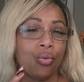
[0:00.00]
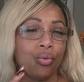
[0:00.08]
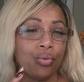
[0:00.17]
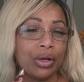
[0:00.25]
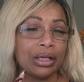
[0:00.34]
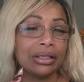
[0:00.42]

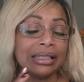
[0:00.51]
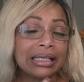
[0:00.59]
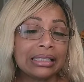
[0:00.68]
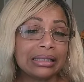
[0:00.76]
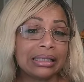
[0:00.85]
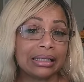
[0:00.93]

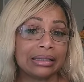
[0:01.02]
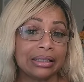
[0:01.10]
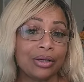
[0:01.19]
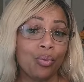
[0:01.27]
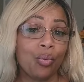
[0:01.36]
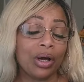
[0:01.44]
realistically
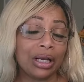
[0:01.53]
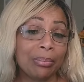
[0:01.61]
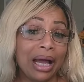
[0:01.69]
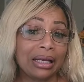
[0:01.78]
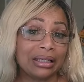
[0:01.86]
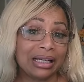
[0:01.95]
what am
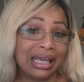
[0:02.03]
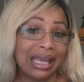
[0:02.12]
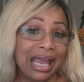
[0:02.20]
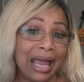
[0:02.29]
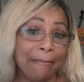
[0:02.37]
i looking at